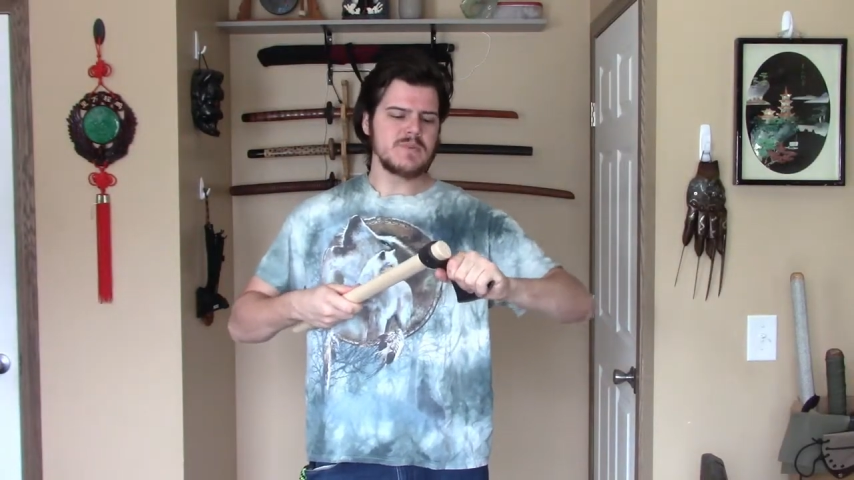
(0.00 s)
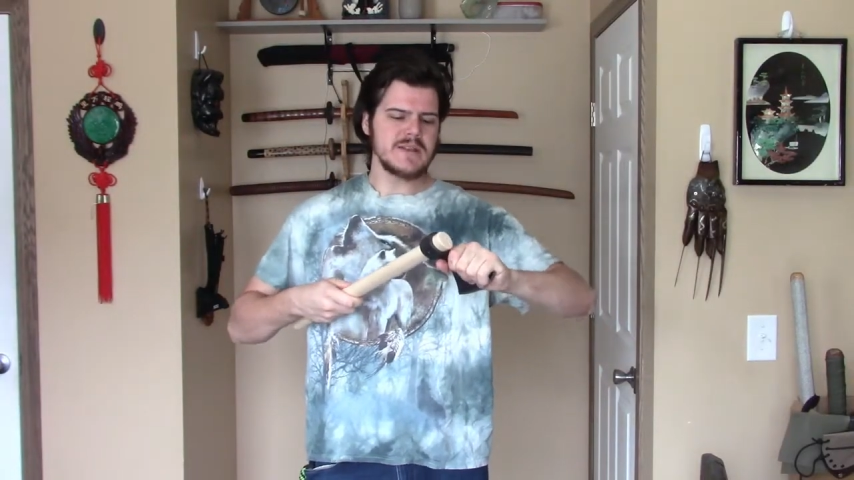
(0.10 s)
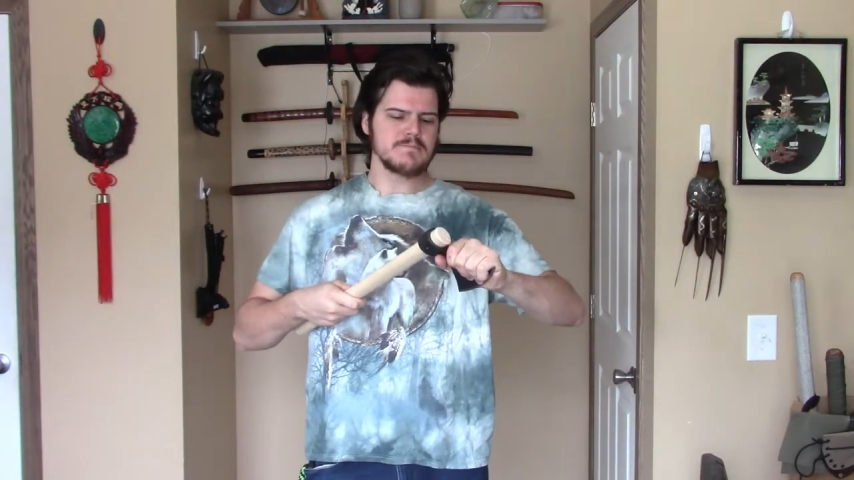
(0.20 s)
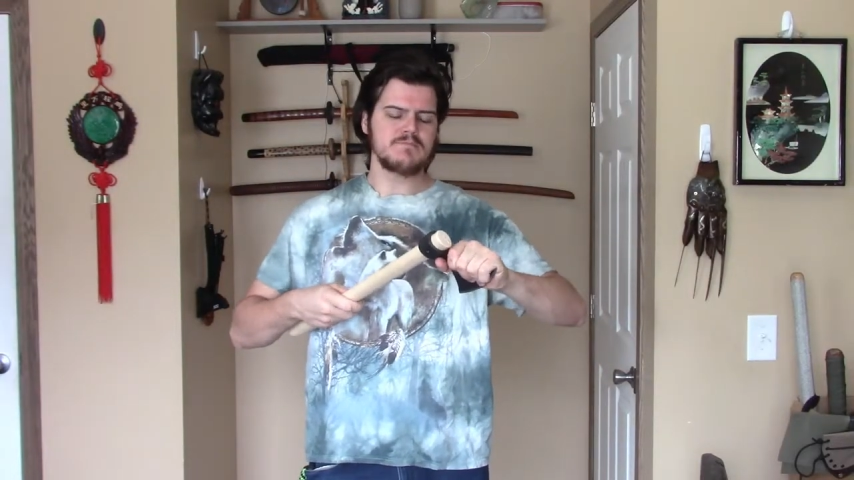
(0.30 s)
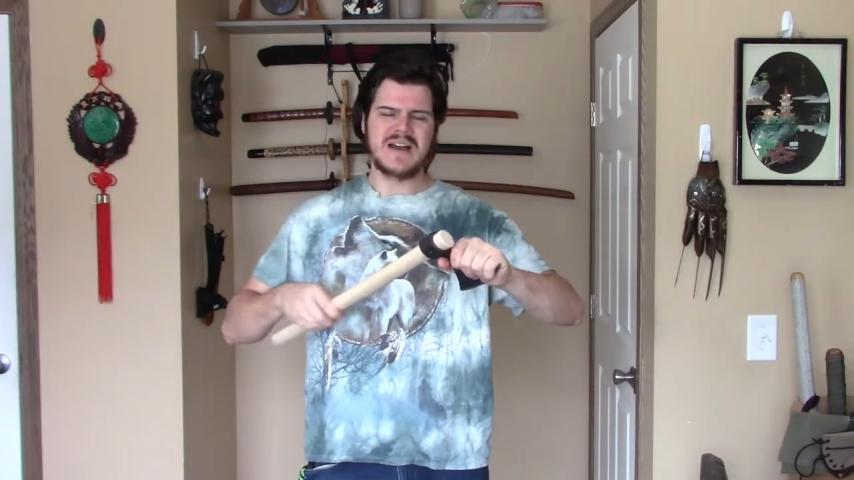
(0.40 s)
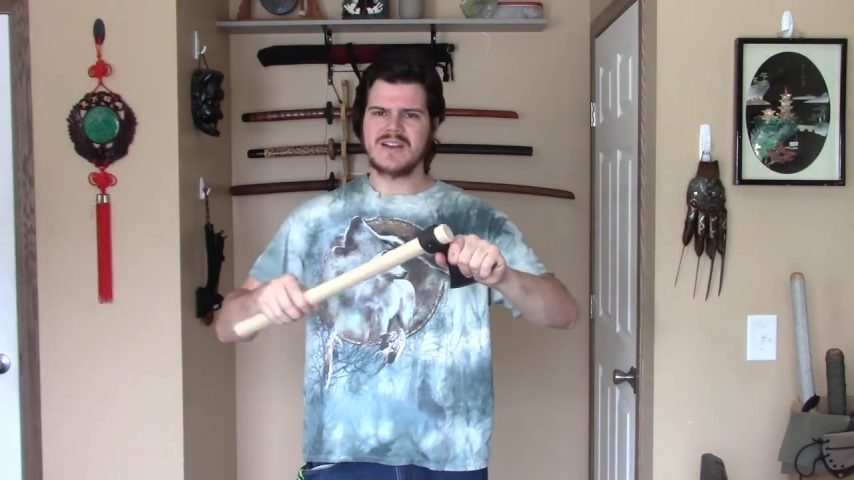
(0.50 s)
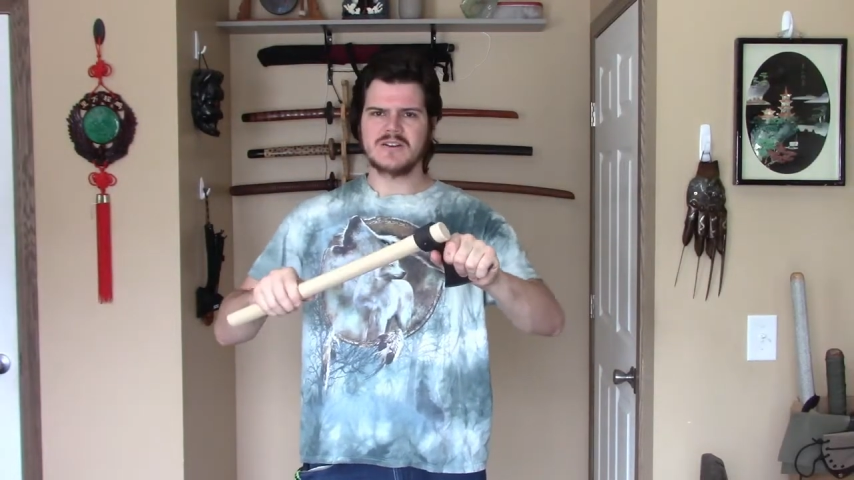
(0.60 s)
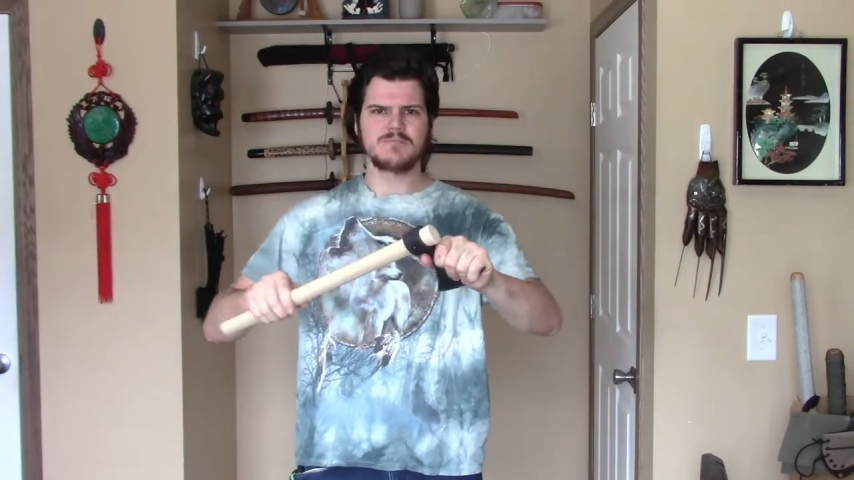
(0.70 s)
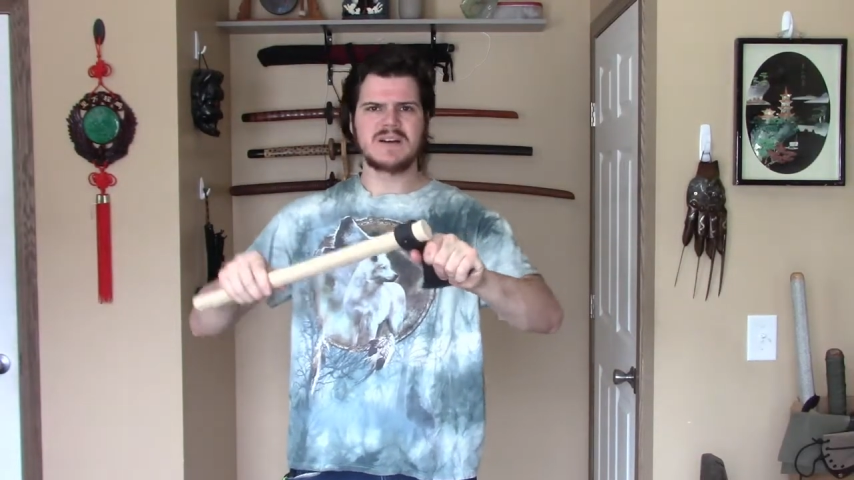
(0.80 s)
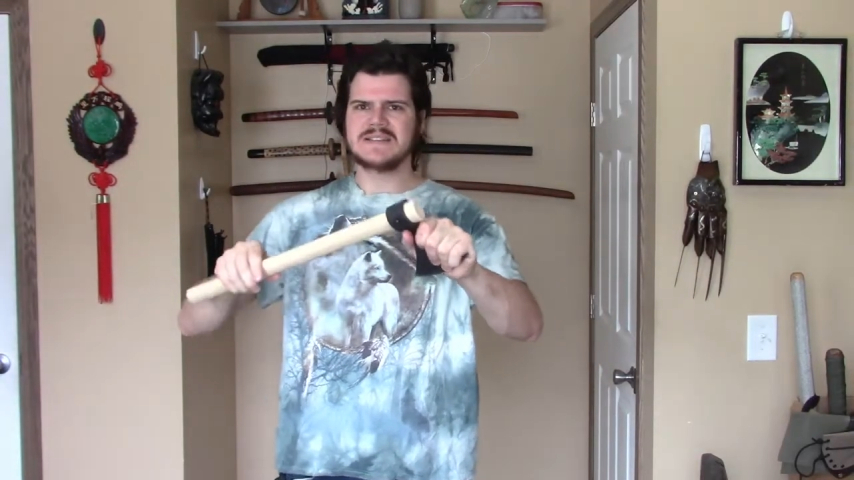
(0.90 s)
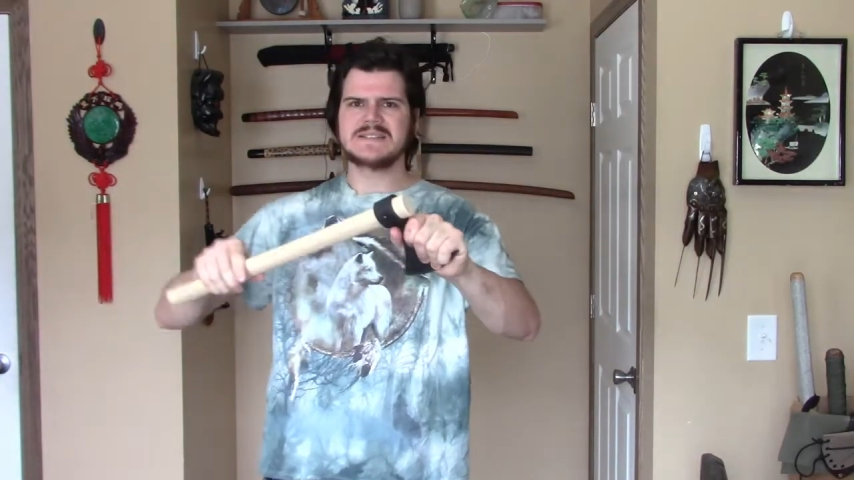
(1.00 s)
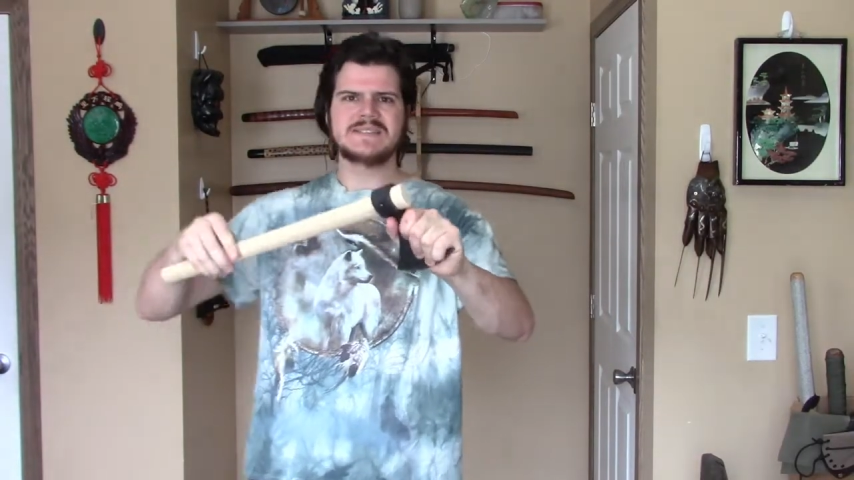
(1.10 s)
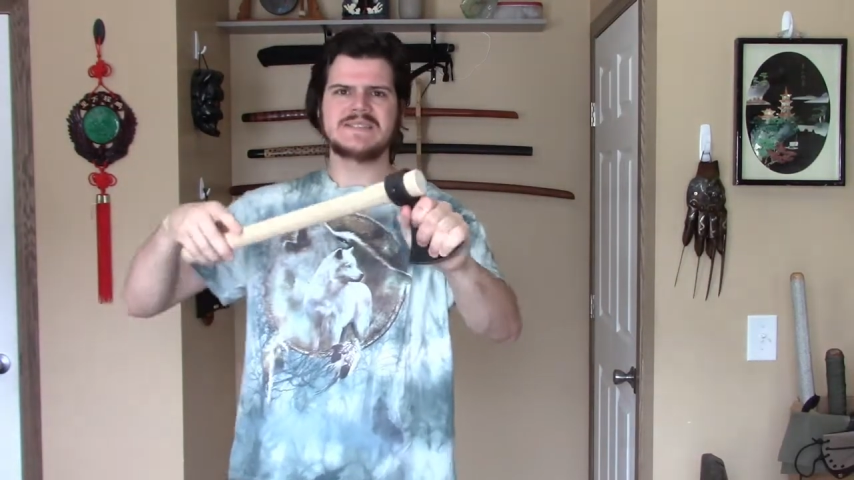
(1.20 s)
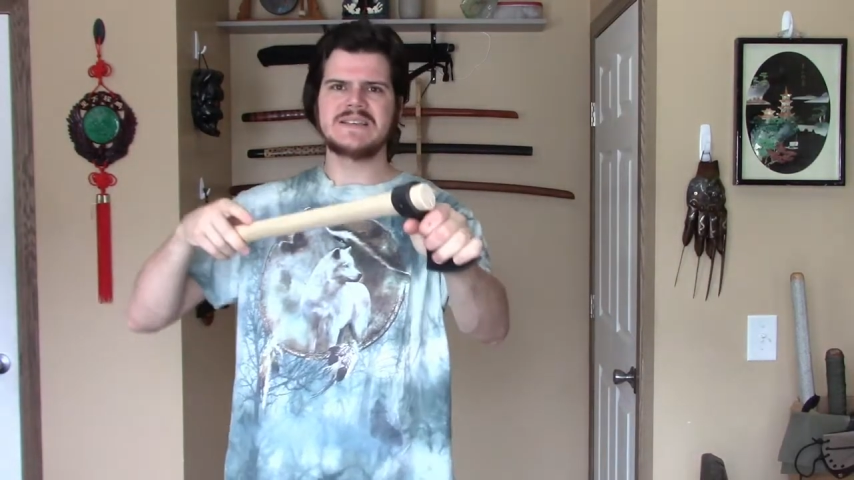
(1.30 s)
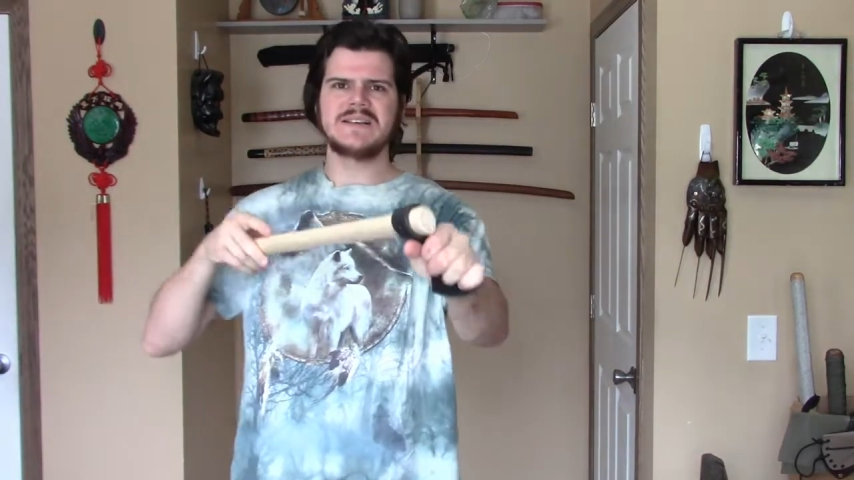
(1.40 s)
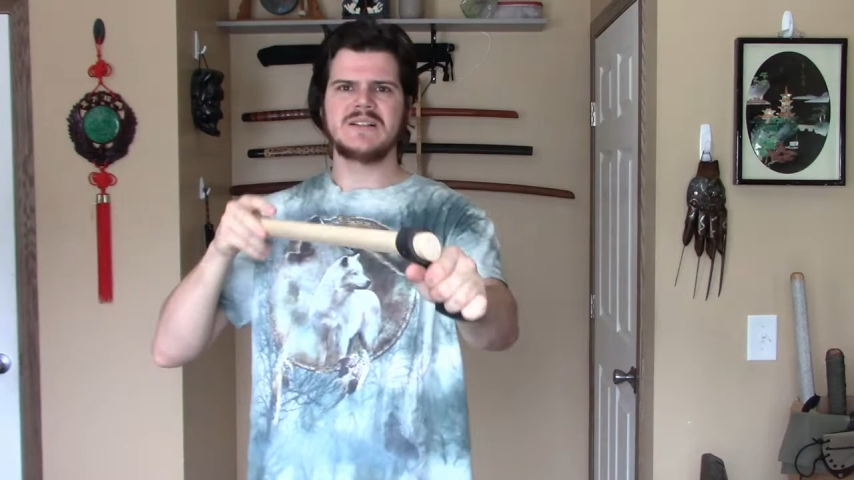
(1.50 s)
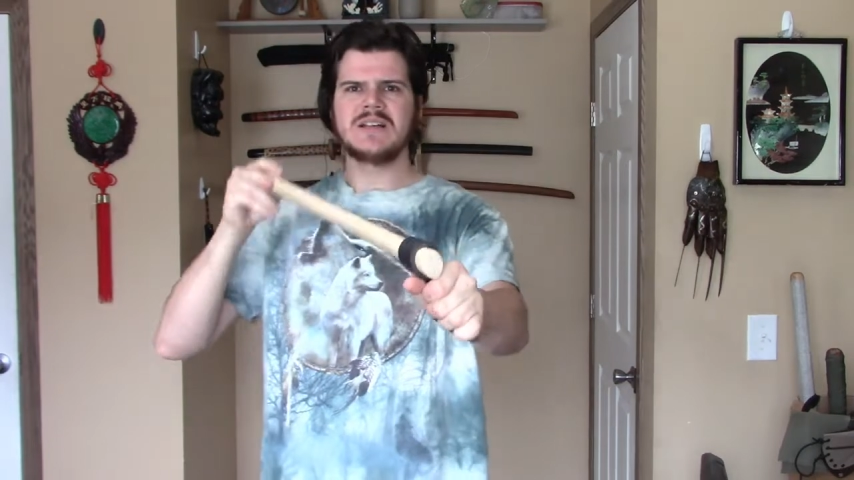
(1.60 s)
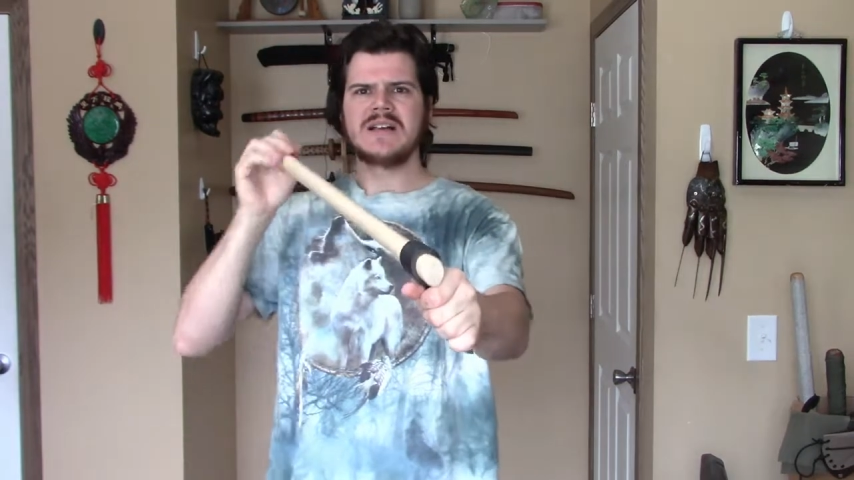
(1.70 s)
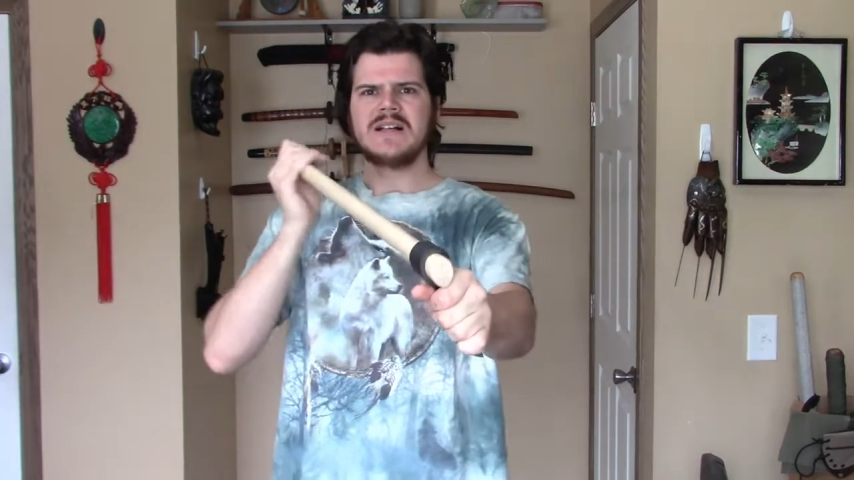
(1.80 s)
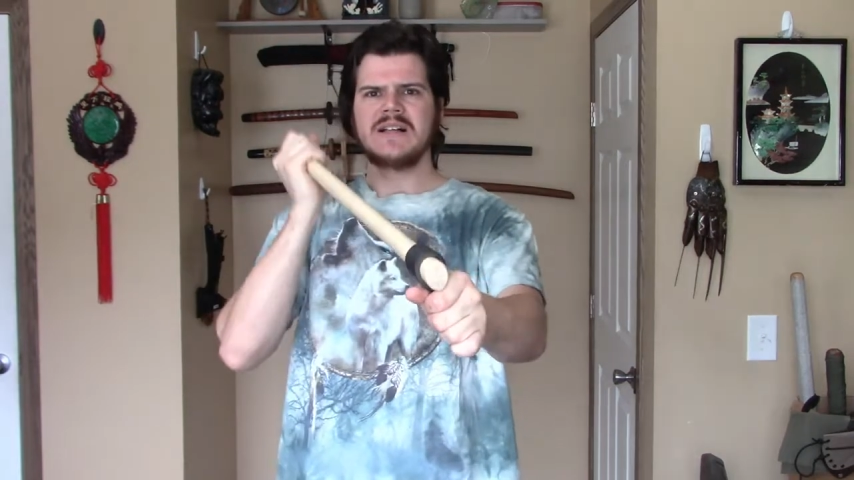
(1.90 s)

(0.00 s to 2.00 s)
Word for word: bit better, but it's still